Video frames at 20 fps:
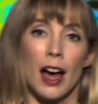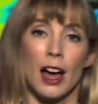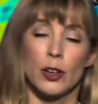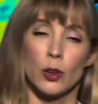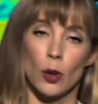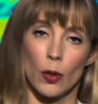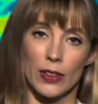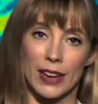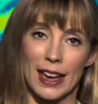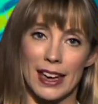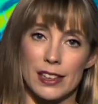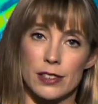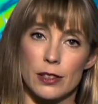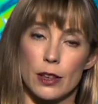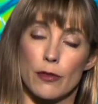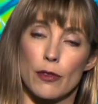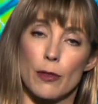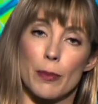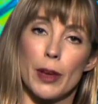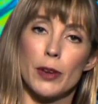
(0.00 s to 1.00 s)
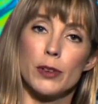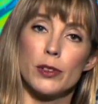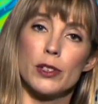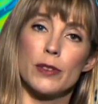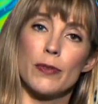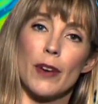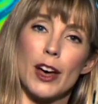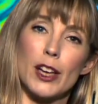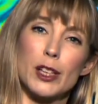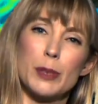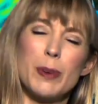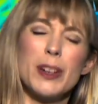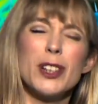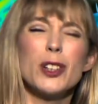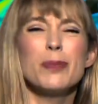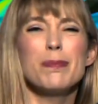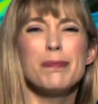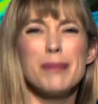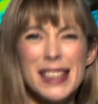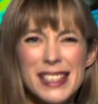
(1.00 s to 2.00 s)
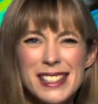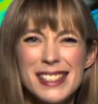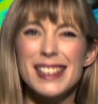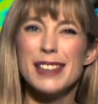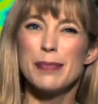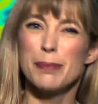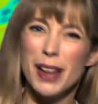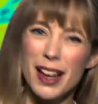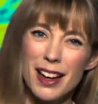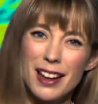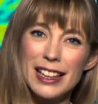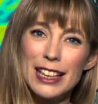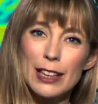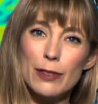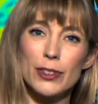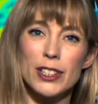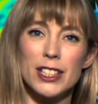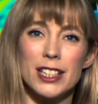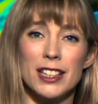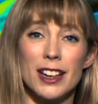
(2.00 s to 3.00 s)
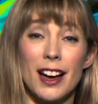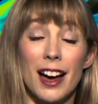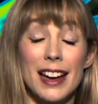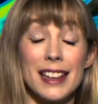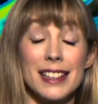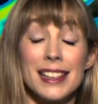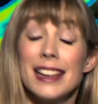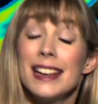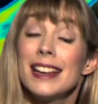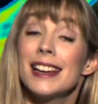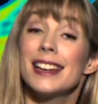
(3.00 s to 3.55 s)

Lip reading: Not the case, though, for most of us. But misty and murky for tonight,